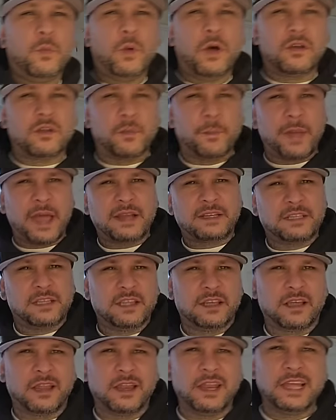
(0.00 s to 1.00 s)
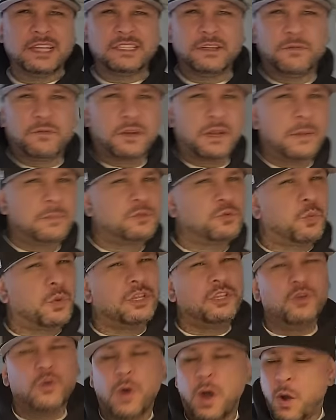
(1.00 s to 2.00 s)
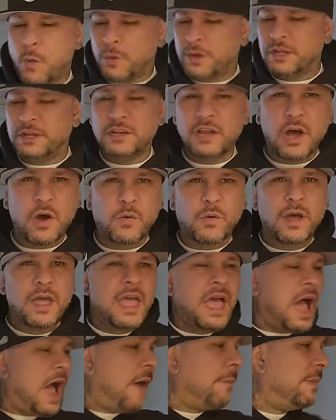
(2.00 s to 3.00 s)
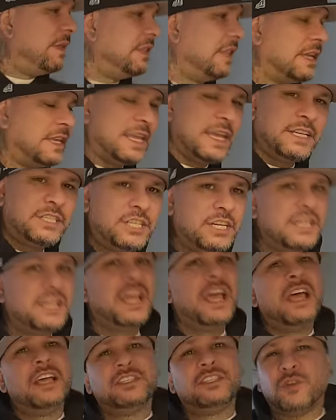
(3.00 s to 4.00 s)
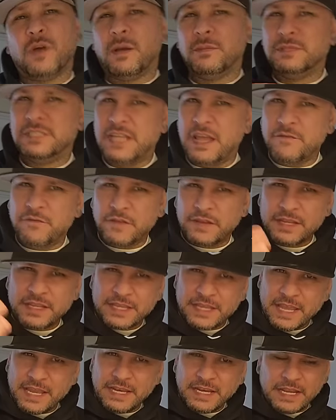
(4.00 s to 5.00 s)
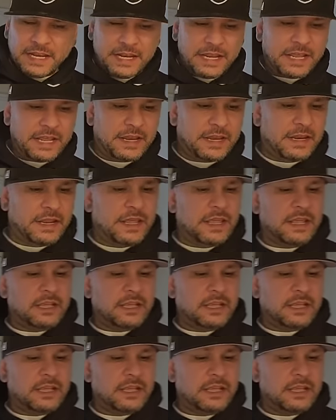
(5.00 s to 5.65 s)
Welcome back to the Collective Clips, where you already know I'm in the kitchen, so I'm definitely getting it in.